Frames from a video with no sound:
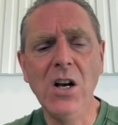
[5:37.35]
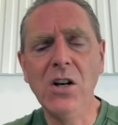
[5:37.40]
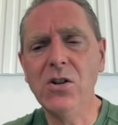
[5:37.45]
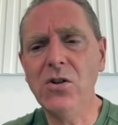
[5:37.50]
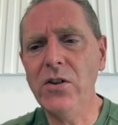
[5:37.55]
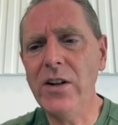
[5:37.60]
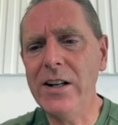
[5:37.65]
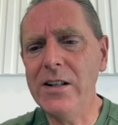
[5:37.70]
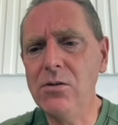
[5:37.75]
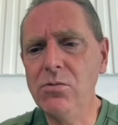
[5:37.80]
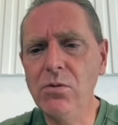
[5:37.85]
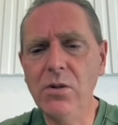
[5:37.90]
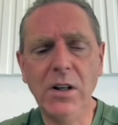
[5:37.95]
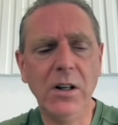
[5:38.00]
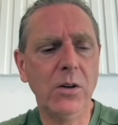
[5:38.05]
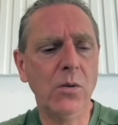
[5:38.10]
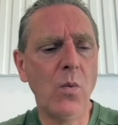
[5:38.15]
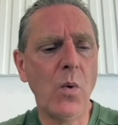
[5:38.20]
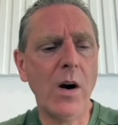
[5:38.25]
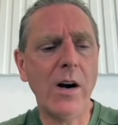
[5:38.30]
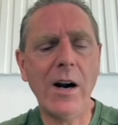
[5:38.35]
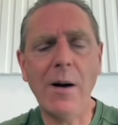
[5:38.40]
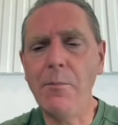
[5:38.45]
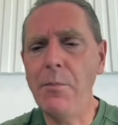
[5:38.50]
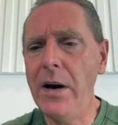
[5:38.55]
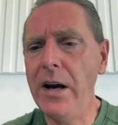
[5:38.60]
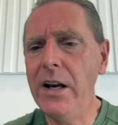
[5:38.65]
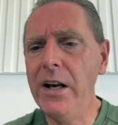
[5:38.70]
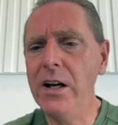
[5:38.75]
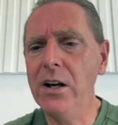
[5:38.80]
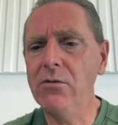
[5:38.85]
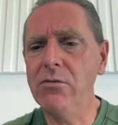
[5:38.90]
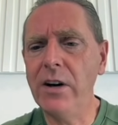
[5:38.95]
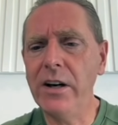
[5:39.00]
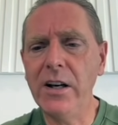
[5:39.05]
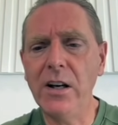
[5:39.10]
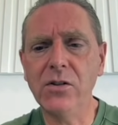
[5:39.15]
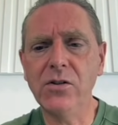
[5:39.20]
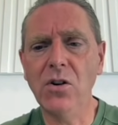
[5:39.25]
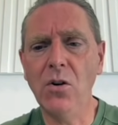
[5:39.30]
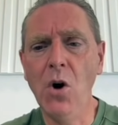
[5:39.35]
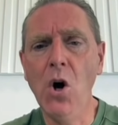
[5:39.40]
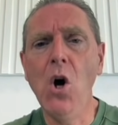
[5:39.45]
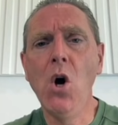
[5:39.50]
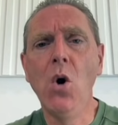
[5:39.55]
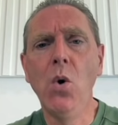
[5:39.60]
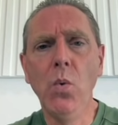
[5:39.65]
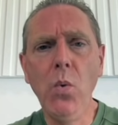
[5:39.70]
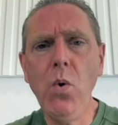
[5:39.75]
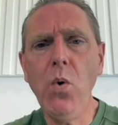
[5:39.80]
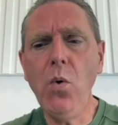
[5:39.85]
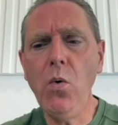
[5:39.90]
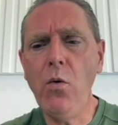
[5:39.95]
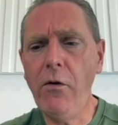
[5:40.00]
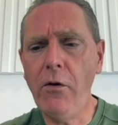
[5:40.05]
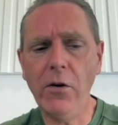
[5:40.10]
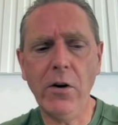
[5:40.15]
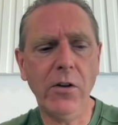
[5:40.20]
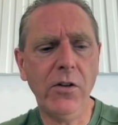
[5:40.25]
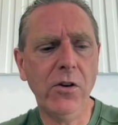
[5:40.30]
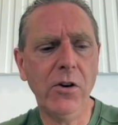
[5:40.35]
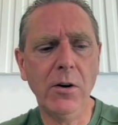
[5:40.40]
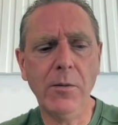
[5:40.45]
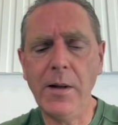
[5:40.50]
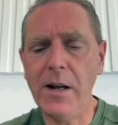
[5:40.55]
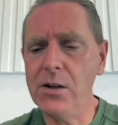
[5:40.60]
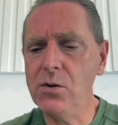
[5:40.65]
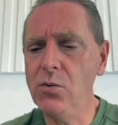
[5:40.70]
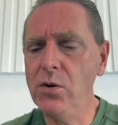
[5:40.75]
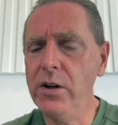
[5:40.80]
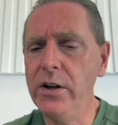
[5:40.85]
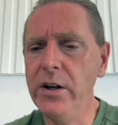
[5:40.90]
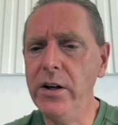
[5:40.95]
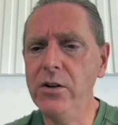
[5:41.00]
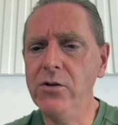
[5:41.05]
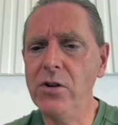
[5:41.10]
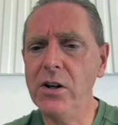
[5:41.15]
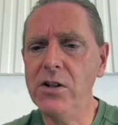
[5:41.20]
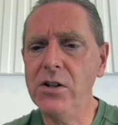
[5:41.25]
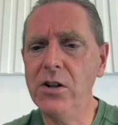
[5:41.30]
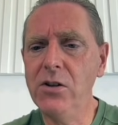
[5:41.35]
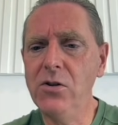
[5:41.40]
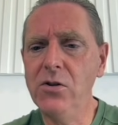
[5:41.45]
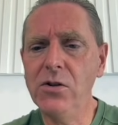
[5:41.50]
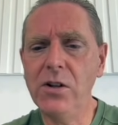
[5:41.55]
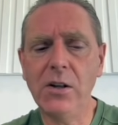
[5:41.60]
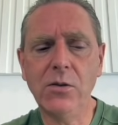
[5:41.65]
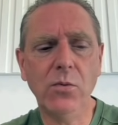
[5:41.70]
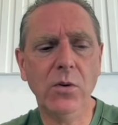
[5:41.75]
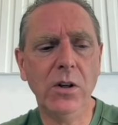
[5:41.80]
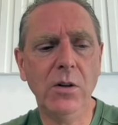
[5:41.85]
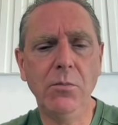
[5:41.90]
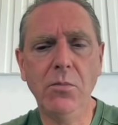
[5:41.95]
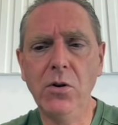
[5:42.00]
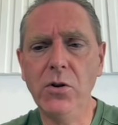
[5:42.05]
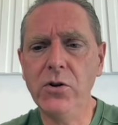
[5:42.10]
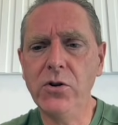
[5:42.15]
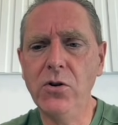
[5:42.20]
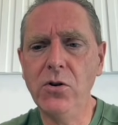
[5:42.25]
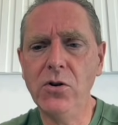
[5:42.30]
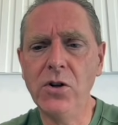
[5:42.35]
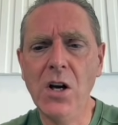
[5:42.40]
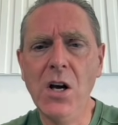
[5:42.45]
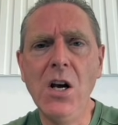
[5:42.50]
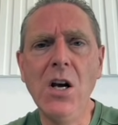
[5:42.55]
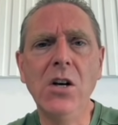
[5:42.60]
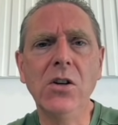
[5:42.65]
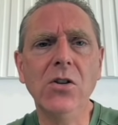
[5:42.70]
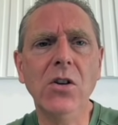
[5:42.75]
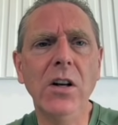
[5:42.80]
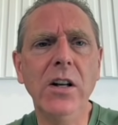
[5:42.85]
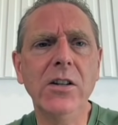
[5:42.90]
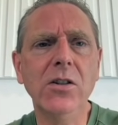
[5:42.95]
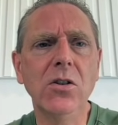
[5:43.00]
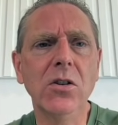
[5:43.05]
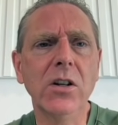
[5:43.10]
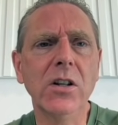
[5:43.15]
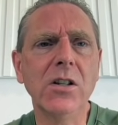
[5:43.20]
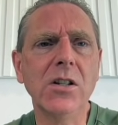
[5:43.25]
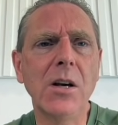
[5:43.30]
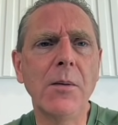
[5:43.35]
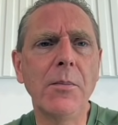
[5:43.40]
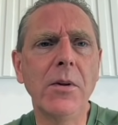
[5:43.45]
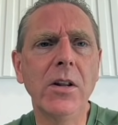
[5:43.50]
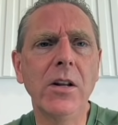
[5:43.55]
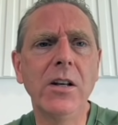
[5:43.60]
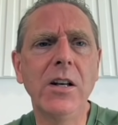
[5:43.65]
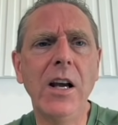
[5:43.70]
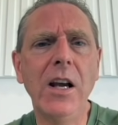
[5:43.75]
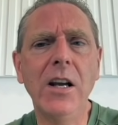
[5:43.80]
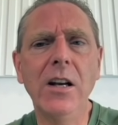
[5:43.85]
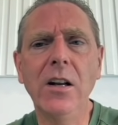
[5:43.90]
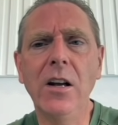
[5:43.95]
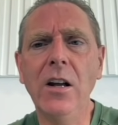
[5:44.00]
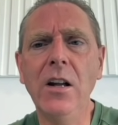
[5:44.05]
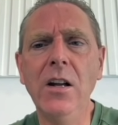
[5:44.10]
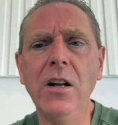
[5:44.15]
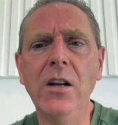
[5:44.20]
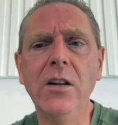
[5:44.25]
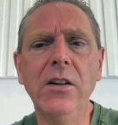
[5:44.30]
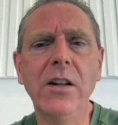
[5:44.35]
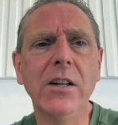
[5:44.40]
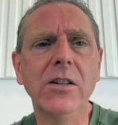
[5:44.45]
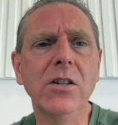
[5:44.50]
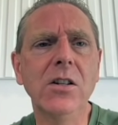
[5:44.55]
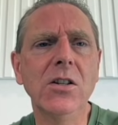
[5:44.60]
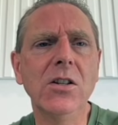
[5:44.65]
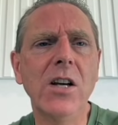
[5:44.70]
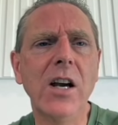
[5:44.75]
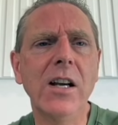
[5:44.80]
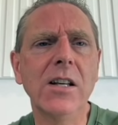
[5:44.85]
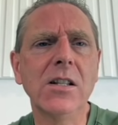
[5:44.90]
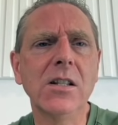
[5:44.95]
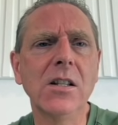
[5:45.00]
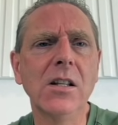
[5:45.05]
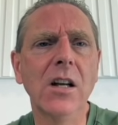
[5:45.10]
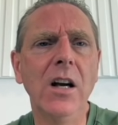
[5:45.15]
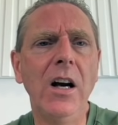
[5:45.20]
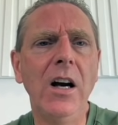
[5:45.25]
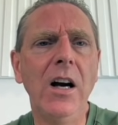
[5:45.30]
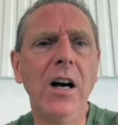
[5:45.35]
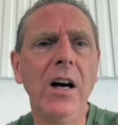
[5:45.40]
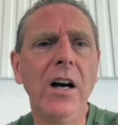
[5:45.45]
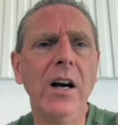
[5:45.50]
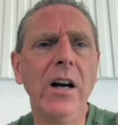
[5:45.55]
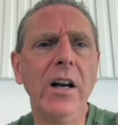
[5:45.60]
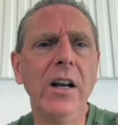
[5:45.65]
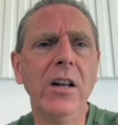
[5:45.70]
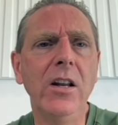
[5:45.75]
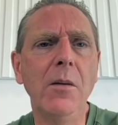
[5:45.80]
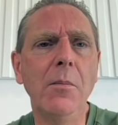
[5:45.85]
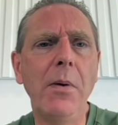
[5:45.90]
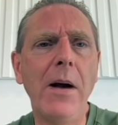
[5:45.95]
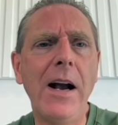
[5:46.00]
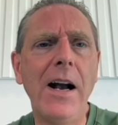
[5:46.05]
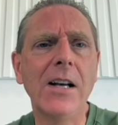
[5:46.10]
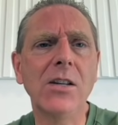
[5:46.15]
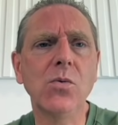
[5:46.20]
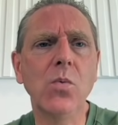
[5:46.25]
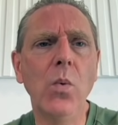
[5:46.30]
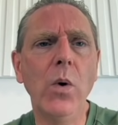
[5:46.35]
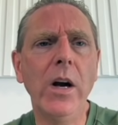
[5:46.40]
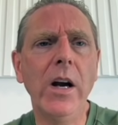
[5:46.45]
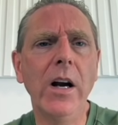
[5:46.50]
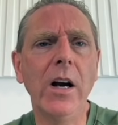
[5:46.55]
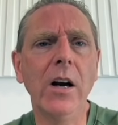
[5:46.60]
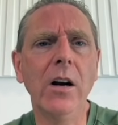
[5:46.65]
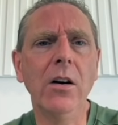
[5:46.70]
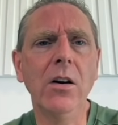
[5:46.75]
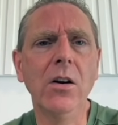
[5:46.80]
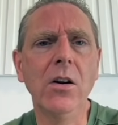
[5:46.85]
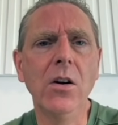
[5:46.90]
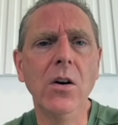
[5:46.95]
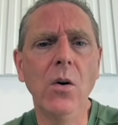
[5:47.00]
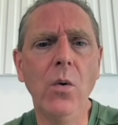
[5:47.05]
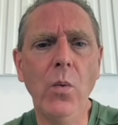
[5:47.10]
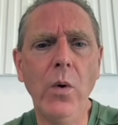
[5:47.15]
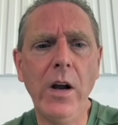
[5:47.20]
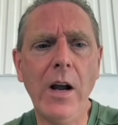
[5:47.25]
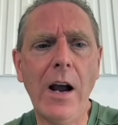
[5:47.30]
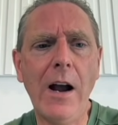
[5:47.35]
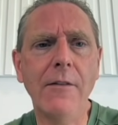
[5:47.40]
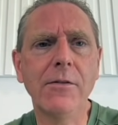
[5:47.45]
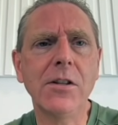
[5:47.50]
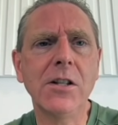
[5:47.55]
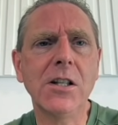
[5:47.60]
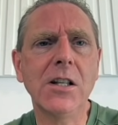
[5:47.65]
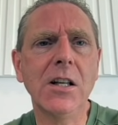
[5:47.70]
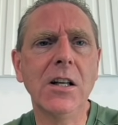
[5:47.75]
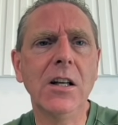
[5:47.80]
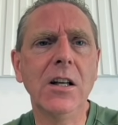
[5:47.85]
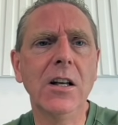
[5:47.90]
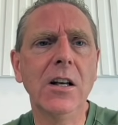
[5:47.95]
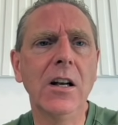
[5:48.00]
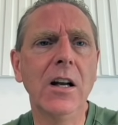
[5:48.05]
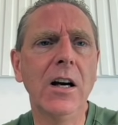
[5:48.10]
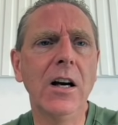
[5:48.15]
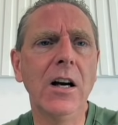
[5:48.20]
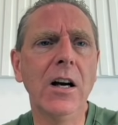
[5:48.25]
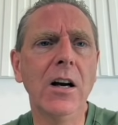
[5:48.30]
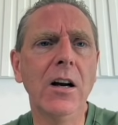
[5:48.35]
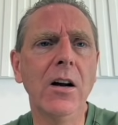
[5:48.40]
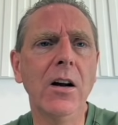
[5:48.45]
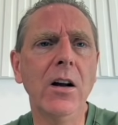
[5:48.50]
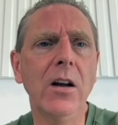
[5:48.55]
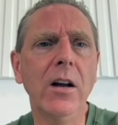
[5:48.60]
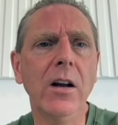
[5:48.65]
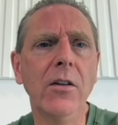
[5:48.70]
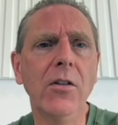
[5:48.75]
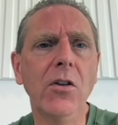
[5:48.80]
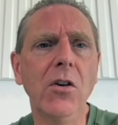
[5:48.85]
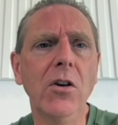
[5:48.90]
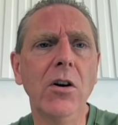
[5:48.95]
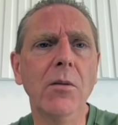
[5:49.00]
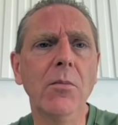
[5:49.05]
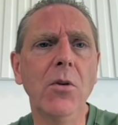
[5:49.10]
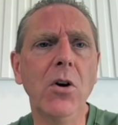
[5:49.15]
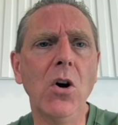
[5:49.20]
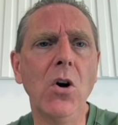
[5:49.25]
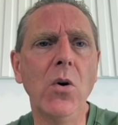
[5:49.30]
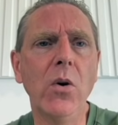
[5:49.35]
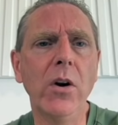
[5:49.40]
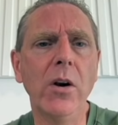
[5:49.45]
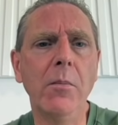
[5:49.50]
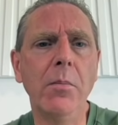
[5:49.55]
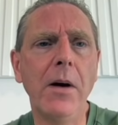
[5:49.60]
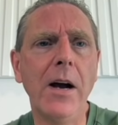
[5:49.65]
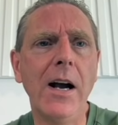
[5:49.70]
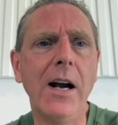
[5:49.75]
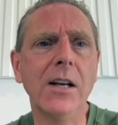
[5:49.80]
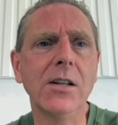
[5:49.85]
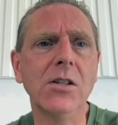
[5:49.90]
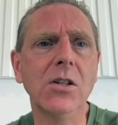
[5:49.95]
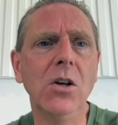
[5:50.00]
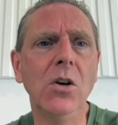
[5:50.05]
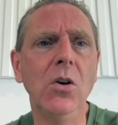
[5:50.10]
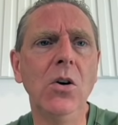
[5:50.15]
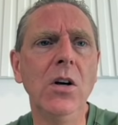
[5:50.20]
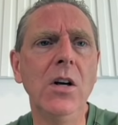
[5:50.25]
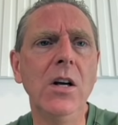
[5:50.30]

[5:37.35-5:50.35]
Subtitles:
So that's really where I'm painting it right now. So woo for Ethereum. That's really interesting news. That's really bullish news. So let's look at some of the data that suggests in the past where we have seen Ethereum go in the past. So